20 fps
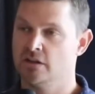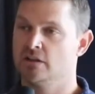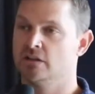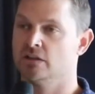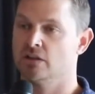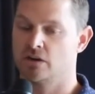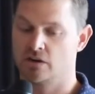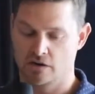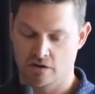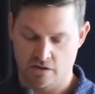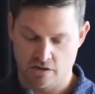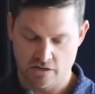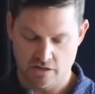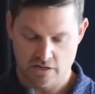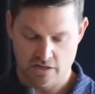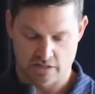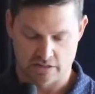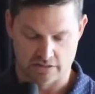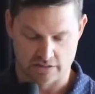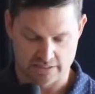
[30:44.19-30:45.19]
learn,
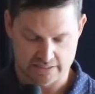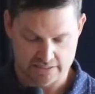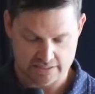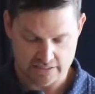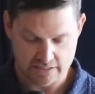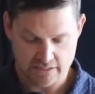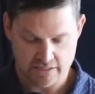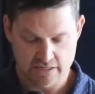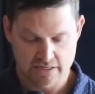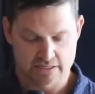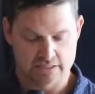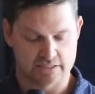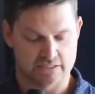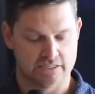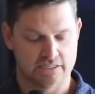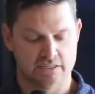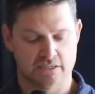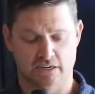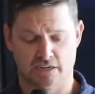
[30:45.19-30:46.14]
listen, seek